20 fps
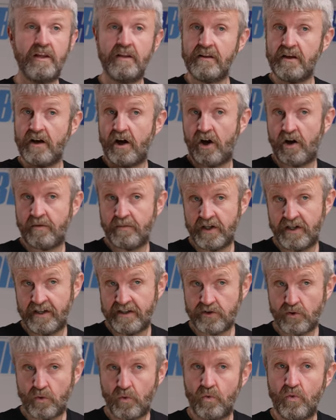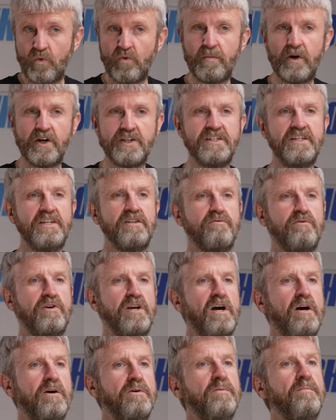The armour is all by
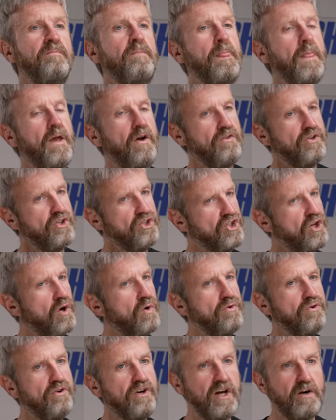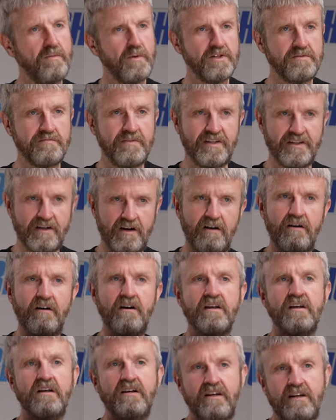D3O, and the shoulder and elbows meet the
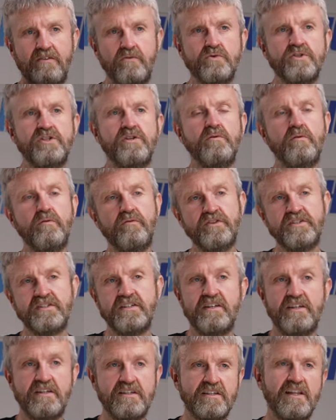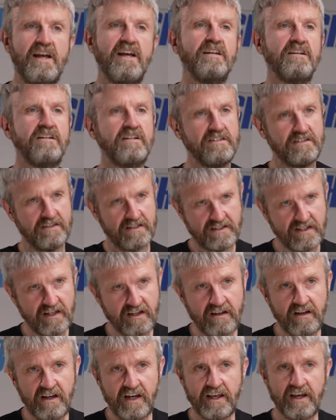higher level 2 of the CE standard, as I said
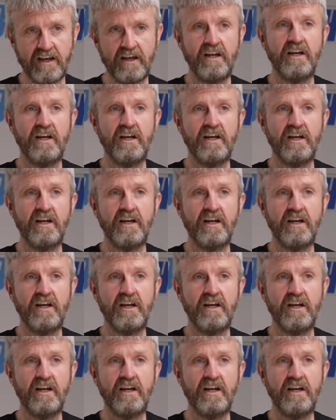earlier,